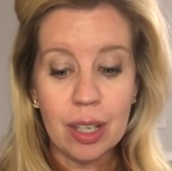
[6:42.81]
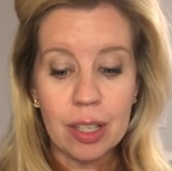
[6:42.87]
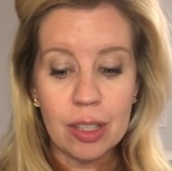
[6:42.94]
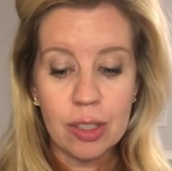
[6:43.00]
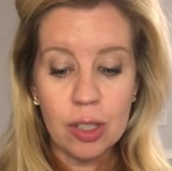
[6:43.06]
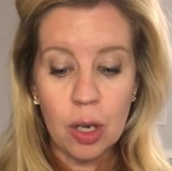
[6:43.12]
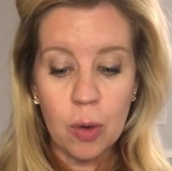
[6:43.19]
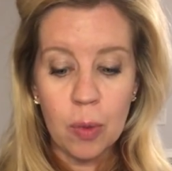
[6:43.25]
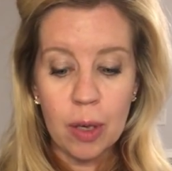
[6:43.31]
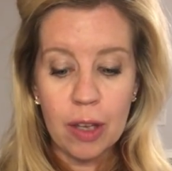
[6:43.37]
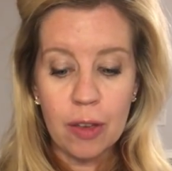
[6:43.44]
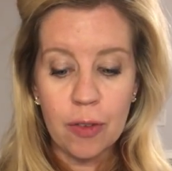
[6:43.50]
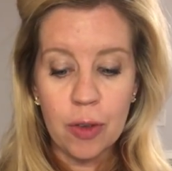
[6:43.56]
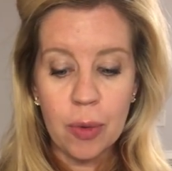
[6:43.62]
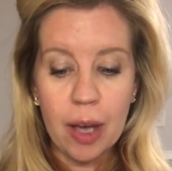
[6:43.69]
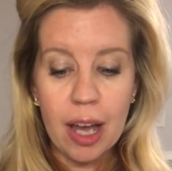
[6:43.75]
So
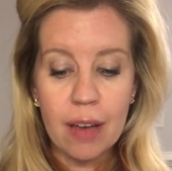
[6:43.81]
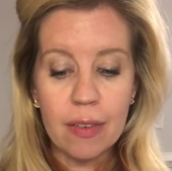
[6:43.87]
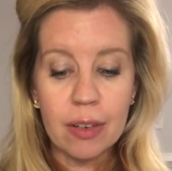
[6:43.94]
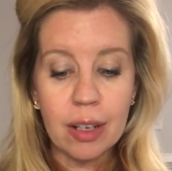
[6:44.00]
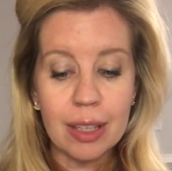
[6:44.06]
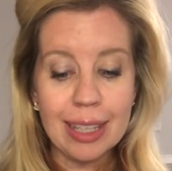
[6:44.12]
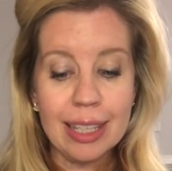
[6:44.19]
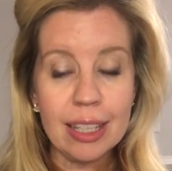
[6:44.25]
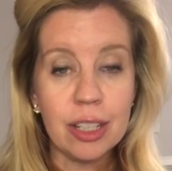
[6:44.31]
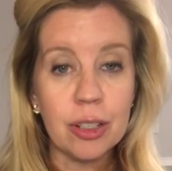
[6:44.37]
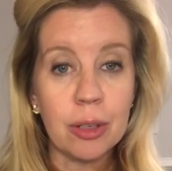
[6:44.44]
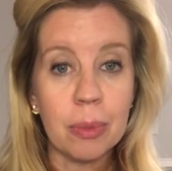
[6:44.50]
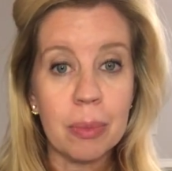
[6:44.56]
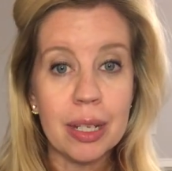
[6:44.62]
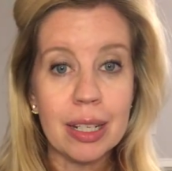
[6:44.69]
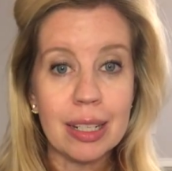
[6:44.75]
if you have it on the
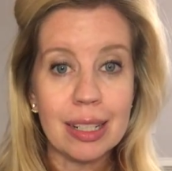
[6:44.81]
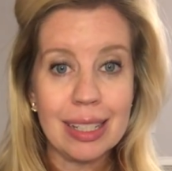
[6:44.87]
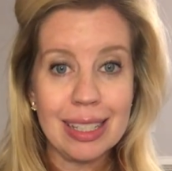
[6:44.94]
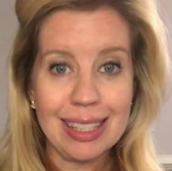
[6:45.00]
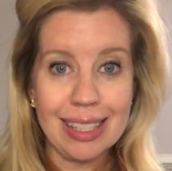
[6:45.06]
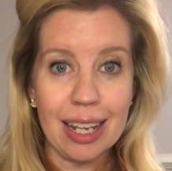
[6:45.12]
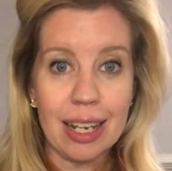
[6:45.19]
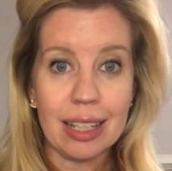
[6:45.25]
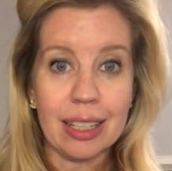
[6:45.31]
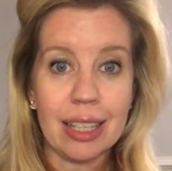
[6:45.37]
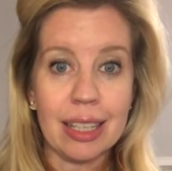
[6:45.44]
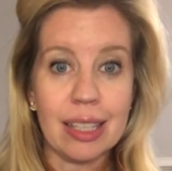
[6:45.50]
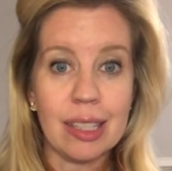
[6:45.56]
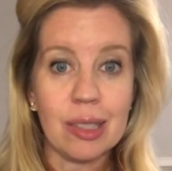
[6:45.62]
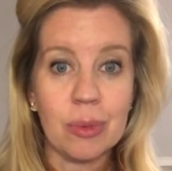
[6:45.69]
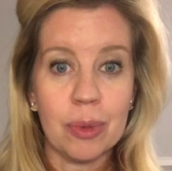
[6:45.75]
intermittent setting
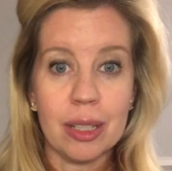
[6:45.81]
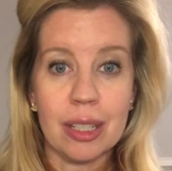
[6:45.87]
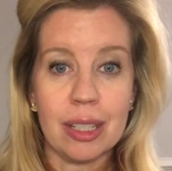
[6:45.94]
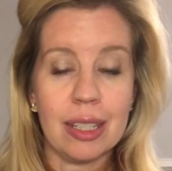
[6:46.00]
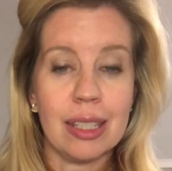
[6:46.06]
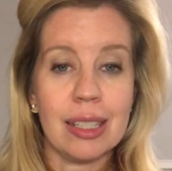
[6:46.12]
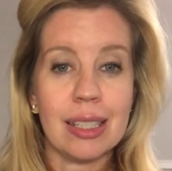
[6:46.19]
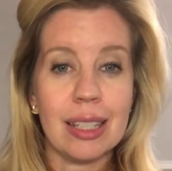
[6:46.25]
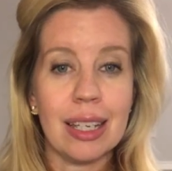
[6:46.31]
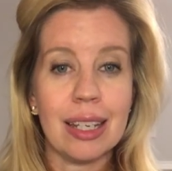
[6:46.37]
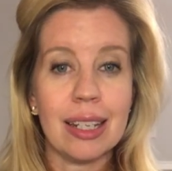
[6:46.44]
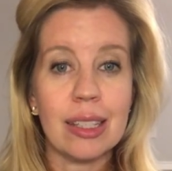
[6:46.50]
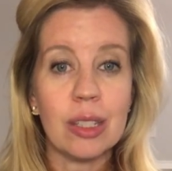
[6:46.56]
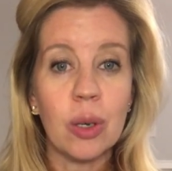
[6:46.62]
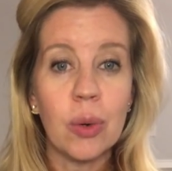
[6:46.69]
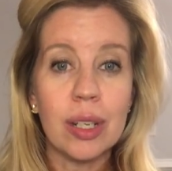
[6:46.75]
like this one is, it
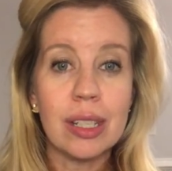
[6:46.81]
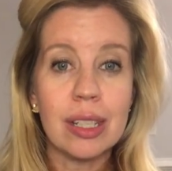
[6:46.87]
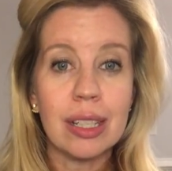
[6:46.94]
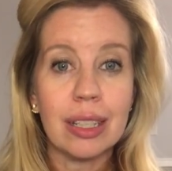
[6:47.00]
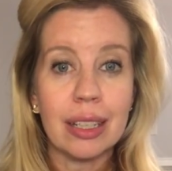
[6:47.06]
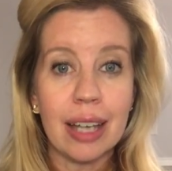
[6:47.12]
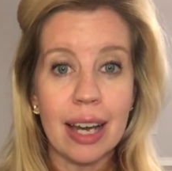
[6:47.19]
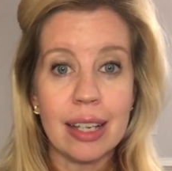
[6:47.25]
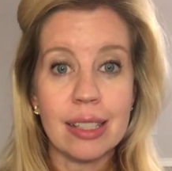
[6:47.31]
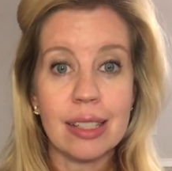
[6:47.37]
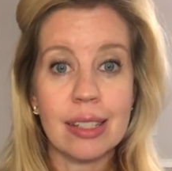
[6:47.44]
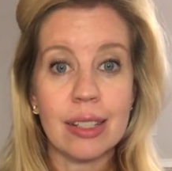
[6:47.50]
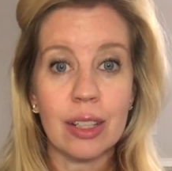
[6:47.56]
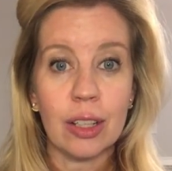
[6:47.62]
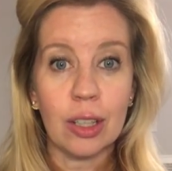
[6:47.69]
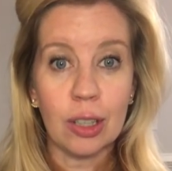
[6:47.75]
is going to
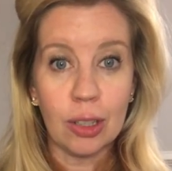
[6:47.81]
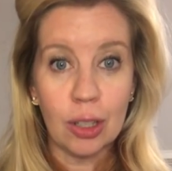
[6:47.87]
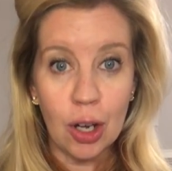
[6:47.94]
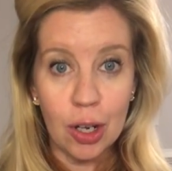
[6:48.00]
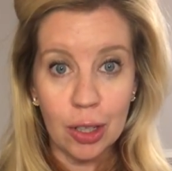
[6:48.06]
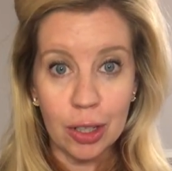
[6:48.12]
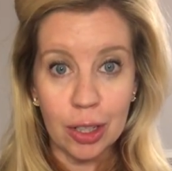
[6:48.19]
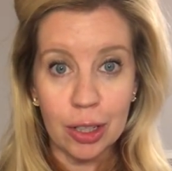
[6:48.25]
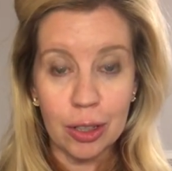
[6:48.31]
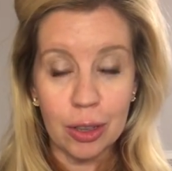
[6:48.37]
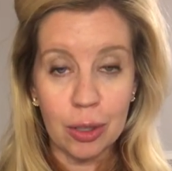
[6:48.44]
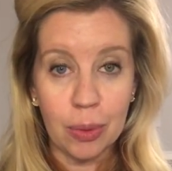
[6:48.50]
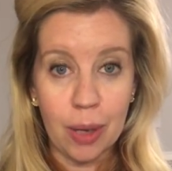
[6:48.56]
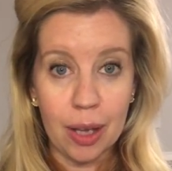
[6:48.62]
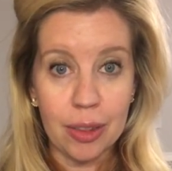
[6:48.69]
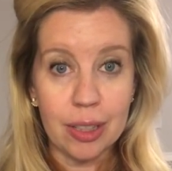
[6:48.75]
last longer
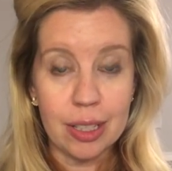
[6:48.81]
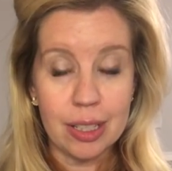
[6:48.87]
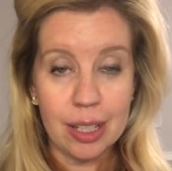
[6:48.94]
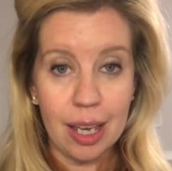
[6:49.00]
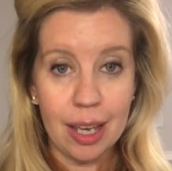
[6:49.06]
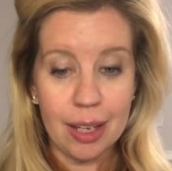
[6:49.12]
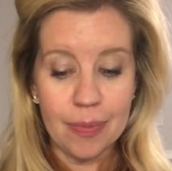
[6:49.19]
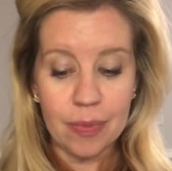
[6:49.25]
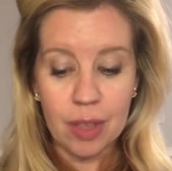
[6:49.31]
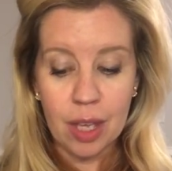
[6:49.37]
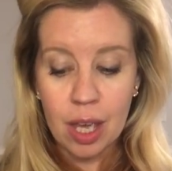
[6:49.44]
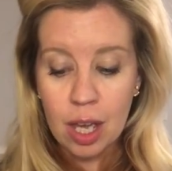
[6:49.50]
throughout the day.